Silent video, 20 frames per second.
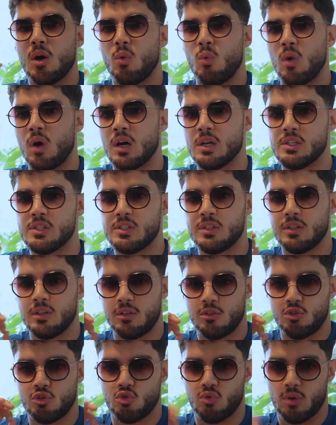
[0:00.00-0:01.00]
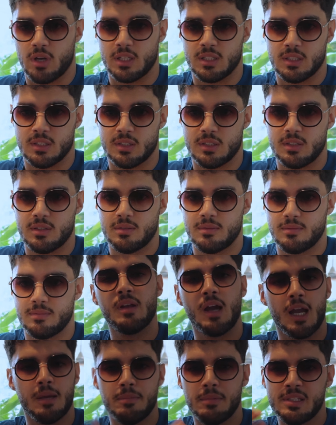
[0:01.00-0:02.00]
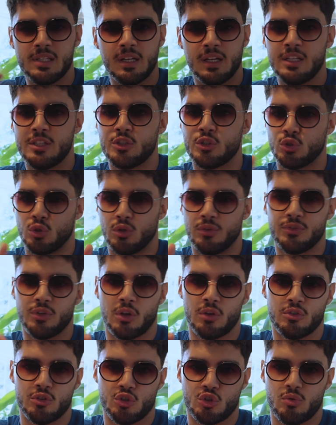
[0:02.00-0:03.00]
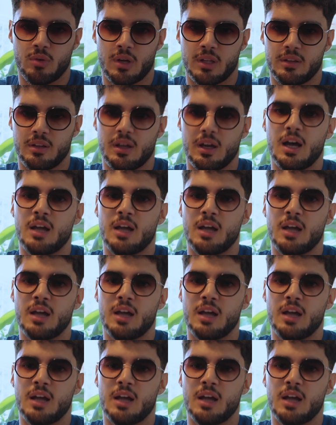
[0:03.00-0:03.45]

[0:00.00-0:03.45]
was trends. I basically surfed on a trend.